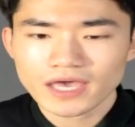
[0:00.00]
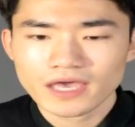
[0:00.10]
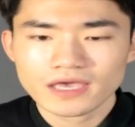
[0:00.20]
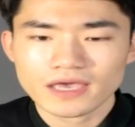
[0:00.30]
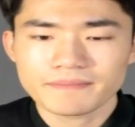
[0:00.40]

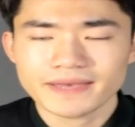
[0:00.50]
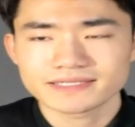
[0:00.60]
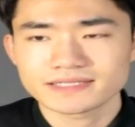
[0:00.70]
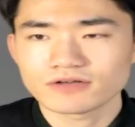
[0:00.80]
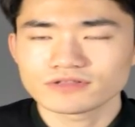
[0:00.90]
and
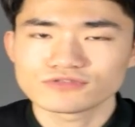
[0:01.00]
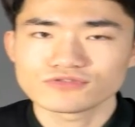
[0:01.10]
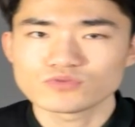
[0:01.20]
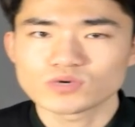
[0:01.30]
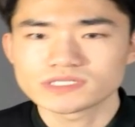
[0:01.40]
passed down into
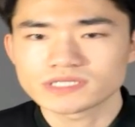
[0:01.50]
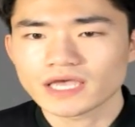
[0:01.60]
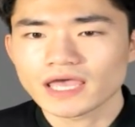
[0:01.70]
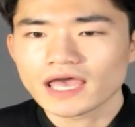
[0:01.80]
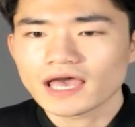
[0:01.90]

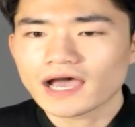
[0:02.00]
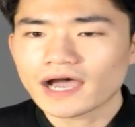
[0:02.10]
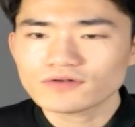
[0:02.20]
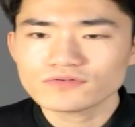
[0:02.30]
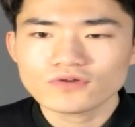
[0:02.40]
USA.
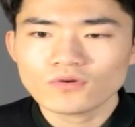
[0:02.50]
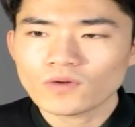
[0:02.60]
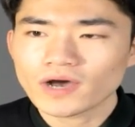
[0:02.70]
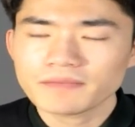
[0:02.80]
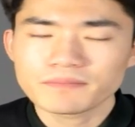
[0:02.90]
I don't know
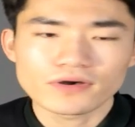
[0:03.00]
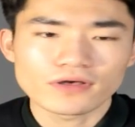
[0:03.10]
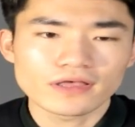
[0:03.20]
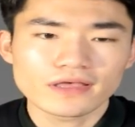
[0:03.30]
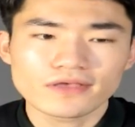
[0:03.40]
why,
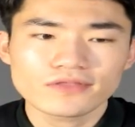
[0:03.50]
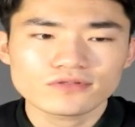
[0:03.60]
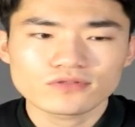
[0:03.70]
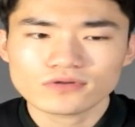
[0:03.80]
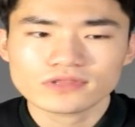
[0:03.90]
but in the
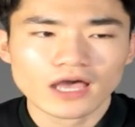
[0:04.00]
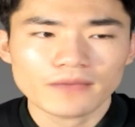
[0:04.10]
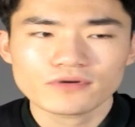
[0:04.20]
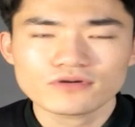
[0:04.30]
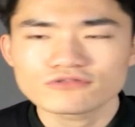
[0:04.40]
long
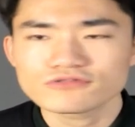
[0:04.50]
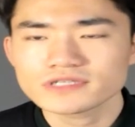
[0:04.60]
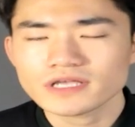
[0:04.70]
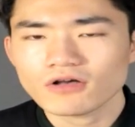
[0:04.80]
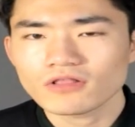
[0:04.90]
time ago, it
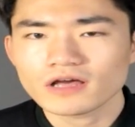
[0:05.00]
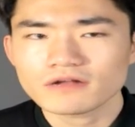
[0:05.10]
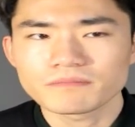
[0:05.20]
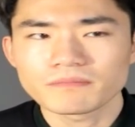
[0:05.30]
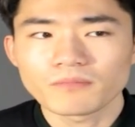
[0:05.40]
looks like a lot
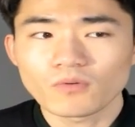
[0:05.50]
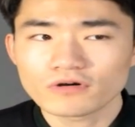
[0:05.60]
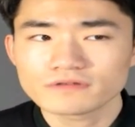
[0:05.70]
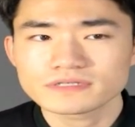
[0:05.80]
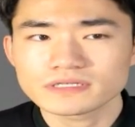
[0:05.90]
of
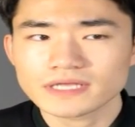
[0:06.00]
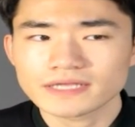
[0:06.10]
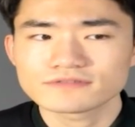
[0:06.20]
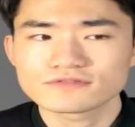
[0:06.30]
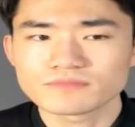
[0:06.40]
morphs
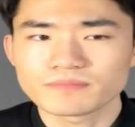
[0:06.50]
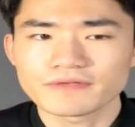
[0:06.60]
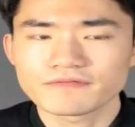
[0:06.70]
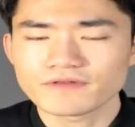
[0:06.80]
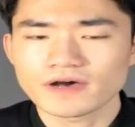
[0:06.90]
tends to be
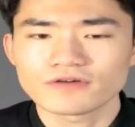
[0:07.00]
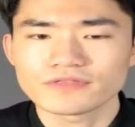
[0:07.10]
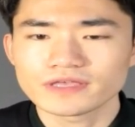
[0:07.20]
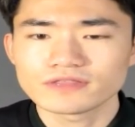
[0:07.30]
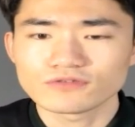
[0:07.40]
found
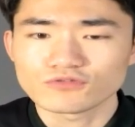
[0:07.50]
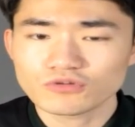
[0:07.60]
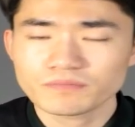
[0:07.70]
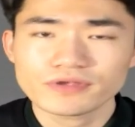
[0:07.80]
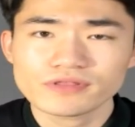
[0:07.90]
in the
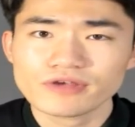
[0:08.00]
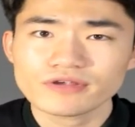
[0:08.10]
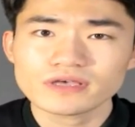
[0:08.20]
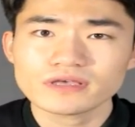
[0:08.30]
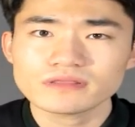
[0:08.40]
European
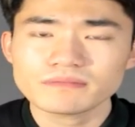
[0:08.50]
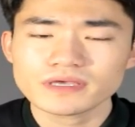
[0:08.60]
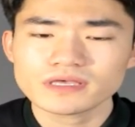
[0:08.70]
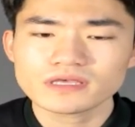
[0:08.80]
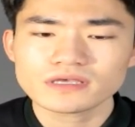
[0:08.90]
area in the
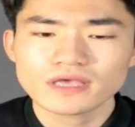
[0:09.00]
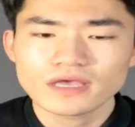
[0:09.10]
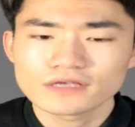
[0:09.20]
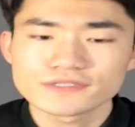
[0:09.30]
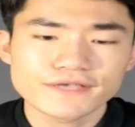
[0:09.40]
beginning.
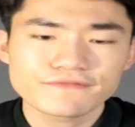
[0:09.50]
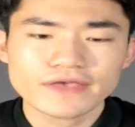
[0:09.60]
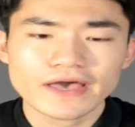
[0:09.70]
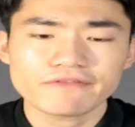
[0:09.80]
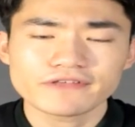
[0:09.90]
So if you
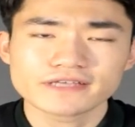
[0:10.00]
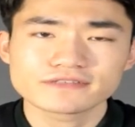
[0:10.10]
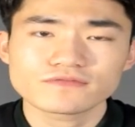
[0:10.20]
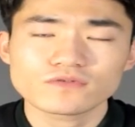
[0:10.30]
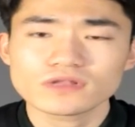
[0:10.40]
have an
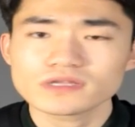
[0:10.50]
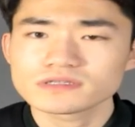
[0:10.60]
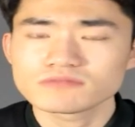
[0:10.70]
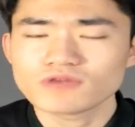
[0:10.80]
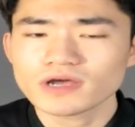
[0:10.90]
answer for
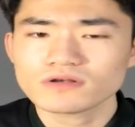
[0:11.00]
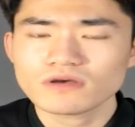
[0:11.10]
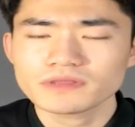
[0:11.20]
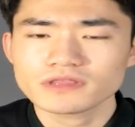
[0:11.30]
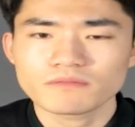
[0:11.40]
this, write a
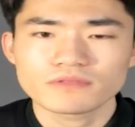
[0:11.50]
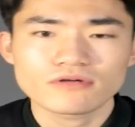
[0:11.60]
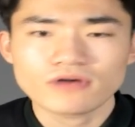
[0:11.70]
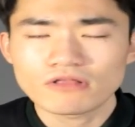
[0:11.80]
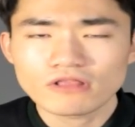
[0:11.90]
comment down
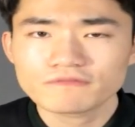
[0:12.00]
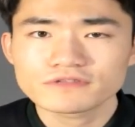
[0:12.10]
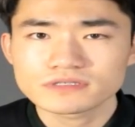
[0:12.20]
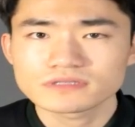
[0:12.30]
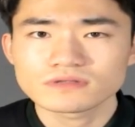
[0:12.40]
below. I'd love
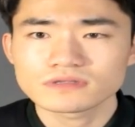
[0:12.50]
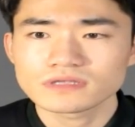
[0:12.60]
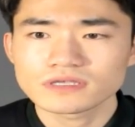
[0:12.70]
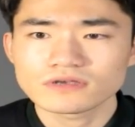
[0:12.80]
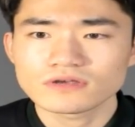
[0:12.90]
to
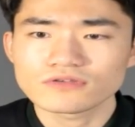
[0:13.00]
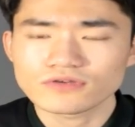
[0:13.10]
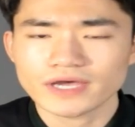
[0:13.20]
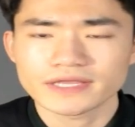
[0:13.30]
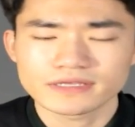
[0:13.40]
hear
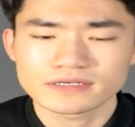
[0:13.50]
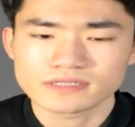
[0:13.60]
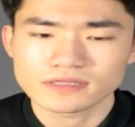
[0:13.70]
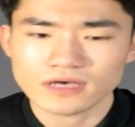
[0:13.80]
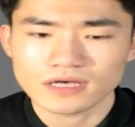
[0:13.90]
your ideas
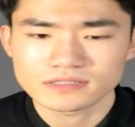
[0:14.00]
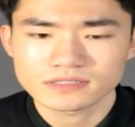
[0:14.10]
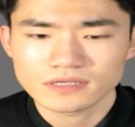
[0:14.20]
and thoughts.